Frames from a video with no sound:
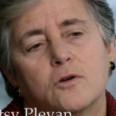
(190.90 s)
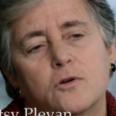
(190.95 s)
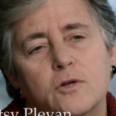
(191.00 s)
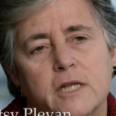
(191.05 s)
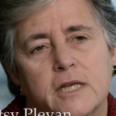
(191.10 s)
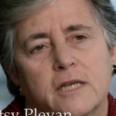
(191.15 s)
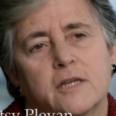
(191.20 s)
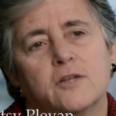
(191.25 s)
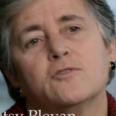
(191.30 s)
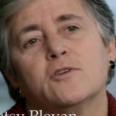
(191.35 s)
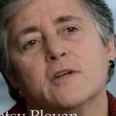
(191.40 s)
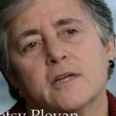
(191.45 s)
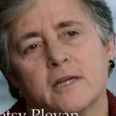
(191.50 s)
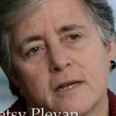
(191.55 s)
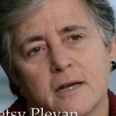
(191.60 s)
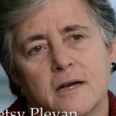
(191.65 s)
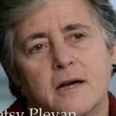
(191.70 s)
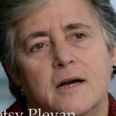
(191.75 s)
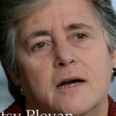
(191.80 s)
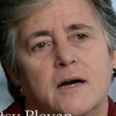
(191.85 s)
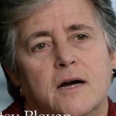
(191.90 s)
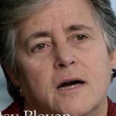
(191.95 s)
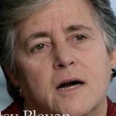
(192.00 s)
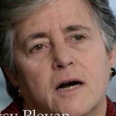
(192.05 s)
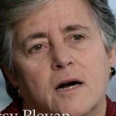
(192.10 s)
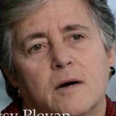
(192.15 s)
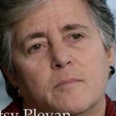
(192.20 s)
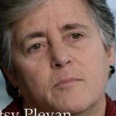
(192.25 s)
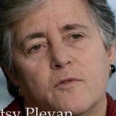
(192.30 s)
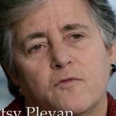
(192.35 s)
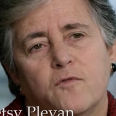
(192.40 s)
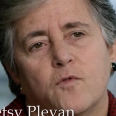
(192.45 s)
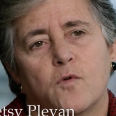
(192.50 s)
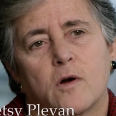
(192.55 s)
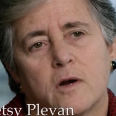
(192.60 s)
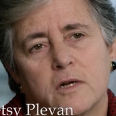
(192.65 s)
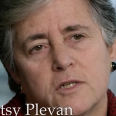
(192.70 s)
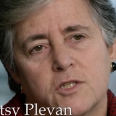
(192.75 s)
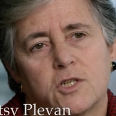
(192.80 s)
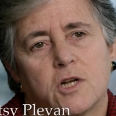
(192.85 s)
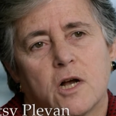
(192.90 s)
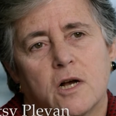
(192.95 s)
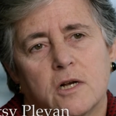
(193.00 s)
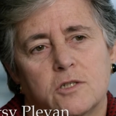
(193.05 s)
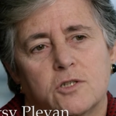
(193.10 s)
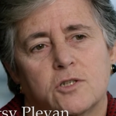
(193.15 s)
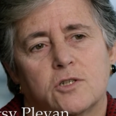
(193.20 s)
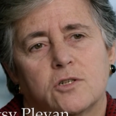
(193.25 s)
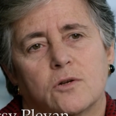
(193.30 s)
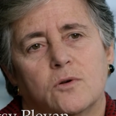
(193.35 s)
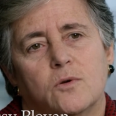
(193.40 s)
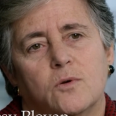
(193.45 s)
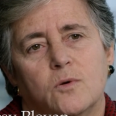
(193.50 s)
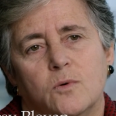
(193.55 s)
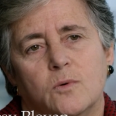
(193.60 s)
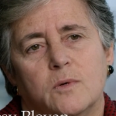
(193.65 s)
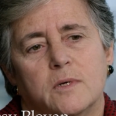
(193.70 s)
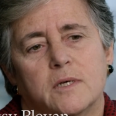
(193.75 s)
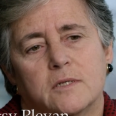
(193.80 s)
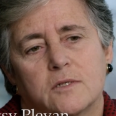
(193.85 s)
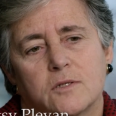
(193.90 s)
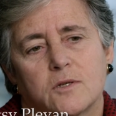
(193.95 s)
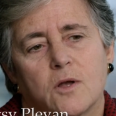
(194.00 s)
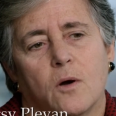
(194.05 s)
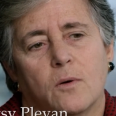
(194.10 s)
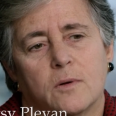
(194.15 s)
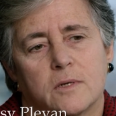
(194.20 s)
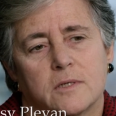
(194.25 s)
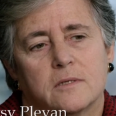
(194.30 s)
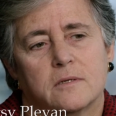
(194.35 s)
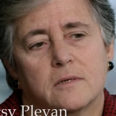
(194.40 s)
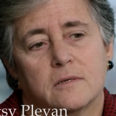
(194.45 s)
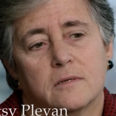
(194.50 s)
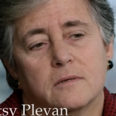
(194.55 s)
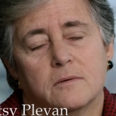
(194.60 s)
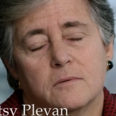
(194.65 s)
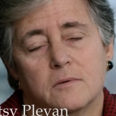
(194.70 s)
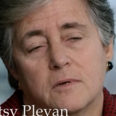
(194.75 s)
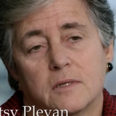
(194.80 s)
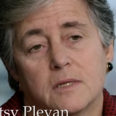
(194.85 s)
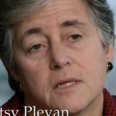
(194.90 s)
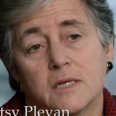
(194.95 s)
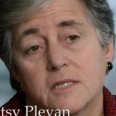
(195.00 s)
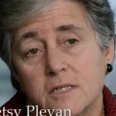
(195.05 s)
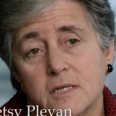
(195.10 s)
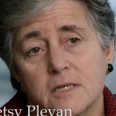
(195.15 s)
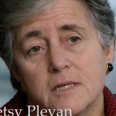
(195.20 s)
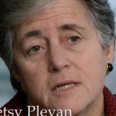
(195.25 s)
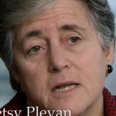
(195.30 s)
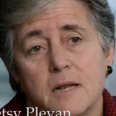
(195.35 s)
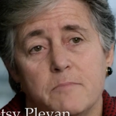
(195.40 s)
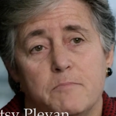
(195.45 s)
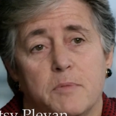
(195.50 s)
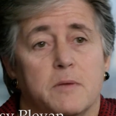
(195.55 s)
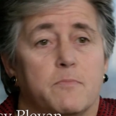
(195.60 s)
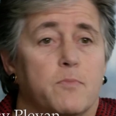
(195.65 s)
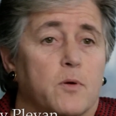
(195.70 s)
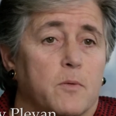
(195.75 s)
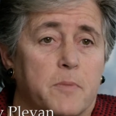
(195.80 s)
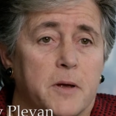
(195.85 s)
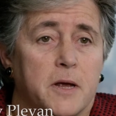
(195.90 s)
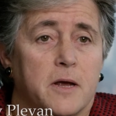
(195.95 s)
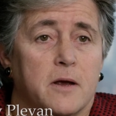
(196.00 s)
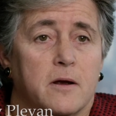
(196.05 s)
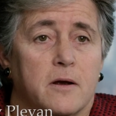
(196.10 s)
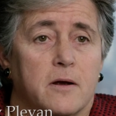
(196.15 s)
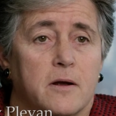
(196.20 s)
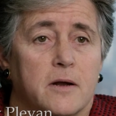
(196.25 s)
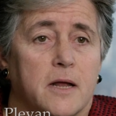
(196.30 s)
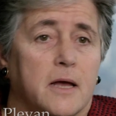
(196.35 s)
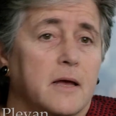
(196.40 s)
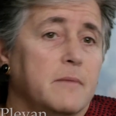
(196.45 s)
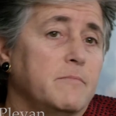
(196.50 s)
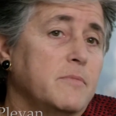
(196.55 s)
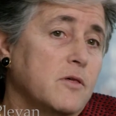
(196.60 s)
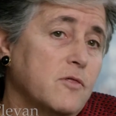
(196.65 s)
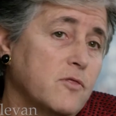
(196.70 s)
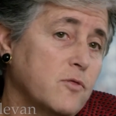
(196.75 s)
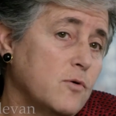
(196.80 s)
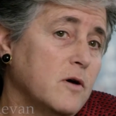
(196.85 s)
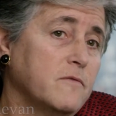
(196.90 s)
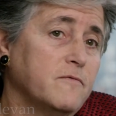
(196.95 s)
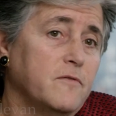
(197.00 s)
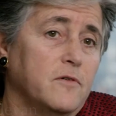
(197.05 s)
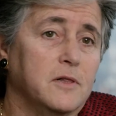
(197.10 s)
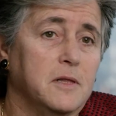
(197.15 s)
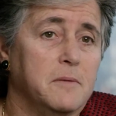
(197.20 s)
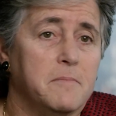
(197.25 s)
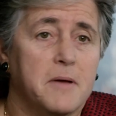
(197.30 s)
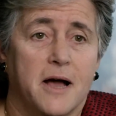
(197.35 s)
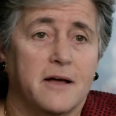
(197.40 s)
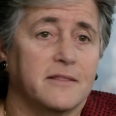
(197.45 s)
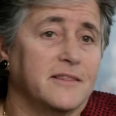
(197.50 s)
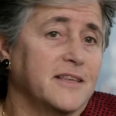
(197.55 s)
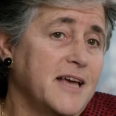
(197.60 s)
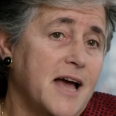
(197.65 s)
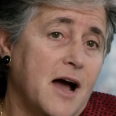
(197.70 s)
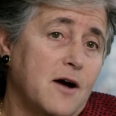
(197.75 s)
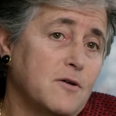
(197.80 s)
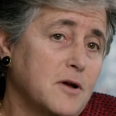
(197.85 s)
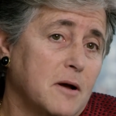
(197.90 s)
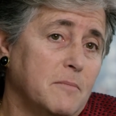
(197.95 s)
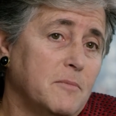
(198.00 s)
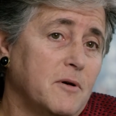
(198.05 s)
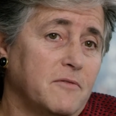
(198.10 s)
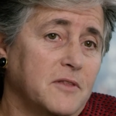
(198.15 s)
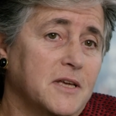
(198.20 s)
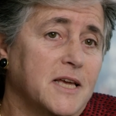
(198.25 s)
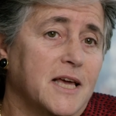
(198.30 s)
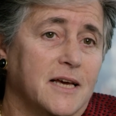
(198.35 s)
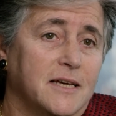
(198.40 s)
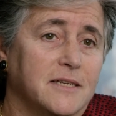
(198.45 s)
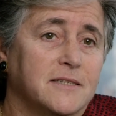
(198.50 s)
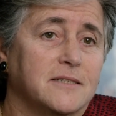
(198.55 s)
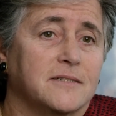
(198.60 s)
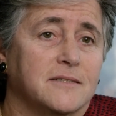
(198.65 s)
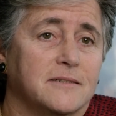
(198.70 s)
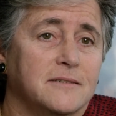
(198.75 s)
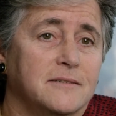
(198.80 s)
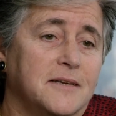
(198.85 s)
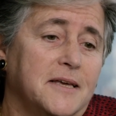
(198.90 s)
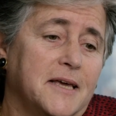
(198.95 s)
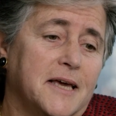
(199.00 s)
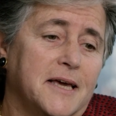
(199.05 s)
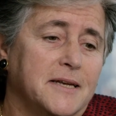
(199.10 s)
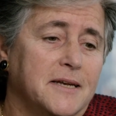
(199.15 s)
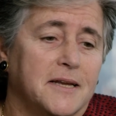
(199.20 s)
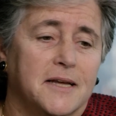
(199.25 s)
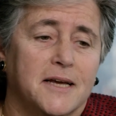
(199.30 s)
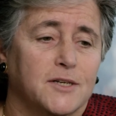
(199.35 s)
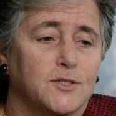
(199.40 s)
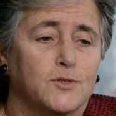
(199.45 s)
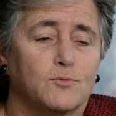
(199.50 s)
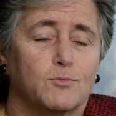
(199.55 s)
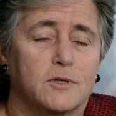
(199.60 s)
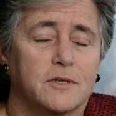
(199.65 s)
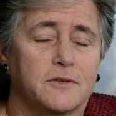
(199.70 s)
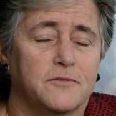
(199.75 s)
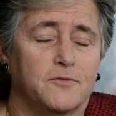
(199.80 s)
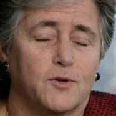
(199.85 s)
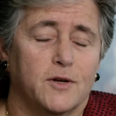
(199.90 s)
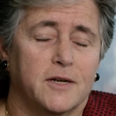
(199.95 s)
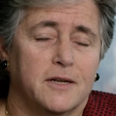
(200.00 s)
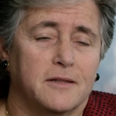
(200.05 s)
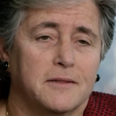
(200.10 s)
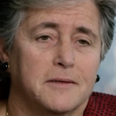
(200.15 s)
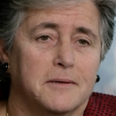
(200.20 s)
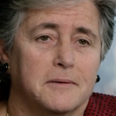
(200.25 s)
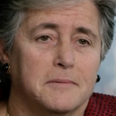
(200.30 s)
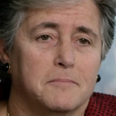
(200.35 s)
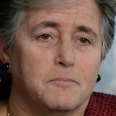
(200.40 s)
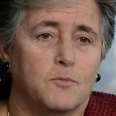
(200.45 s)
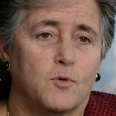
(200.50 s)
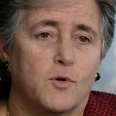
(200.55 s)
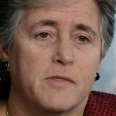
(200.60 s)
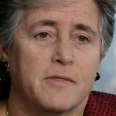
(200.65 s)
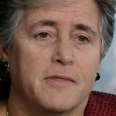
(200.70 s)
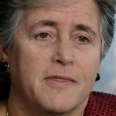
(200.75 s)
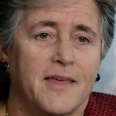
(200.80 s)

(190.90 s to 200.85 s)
good hearing before a judge who is going to listen, be prepared, and be thoughtful about the outcome of the case. You can't ask really for anything more than